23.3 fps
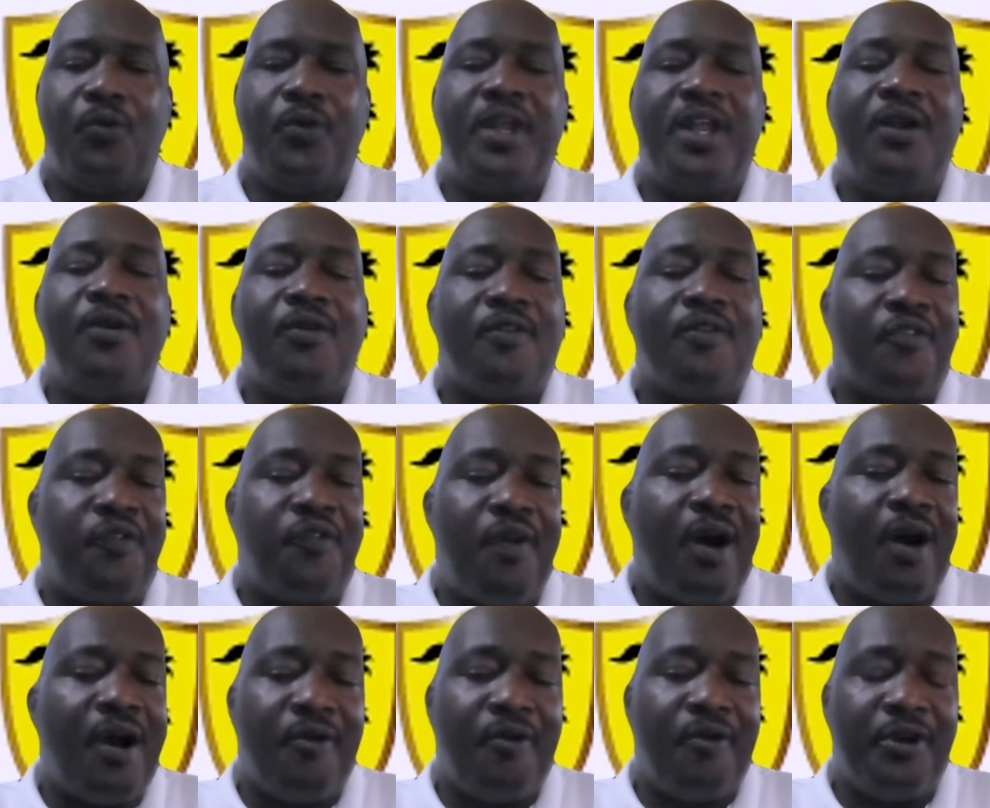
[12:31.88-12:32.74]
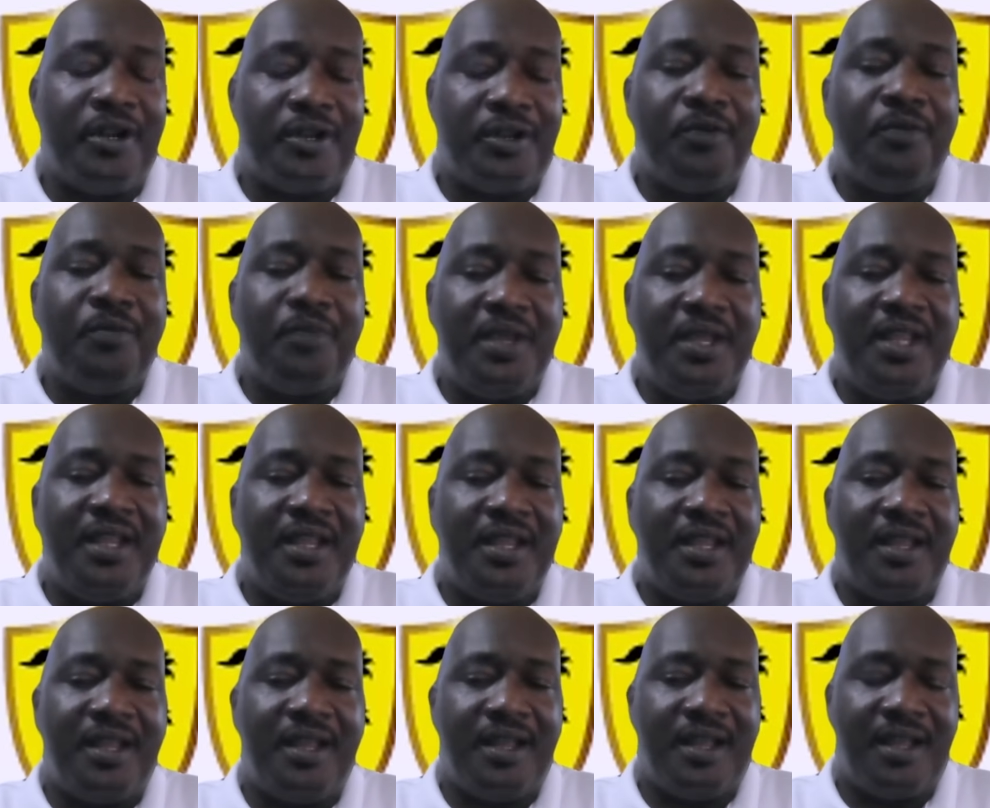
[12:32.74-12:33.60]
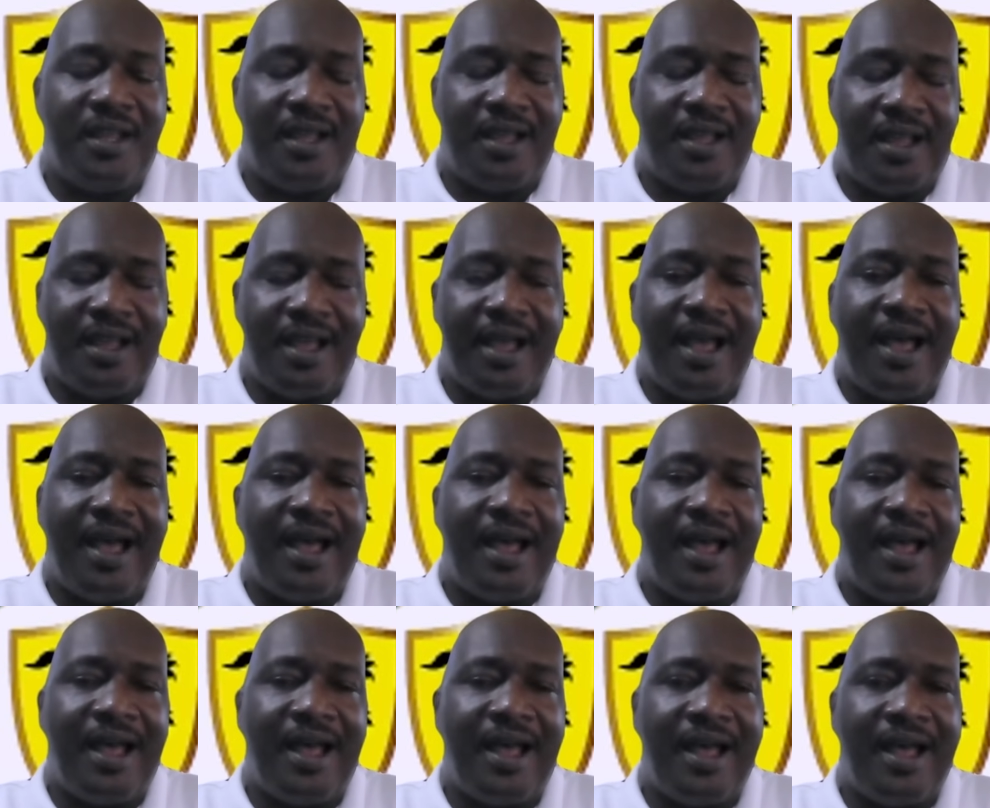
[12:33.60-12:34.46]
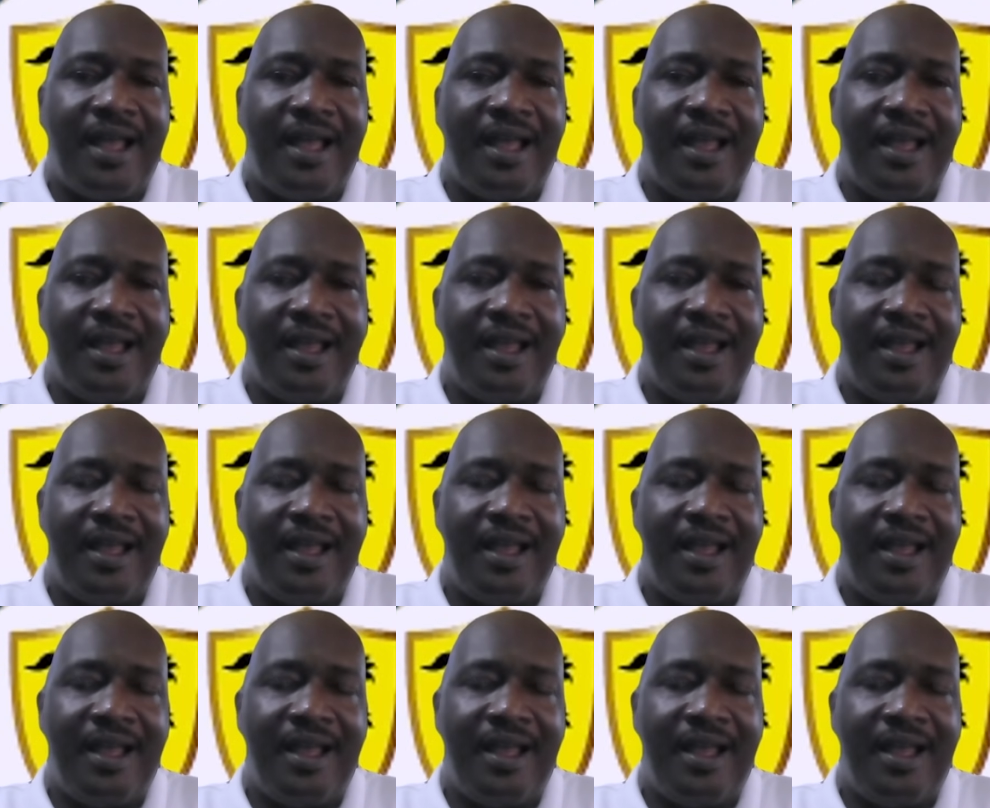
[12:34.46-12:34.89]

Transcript: we look forward to be uh,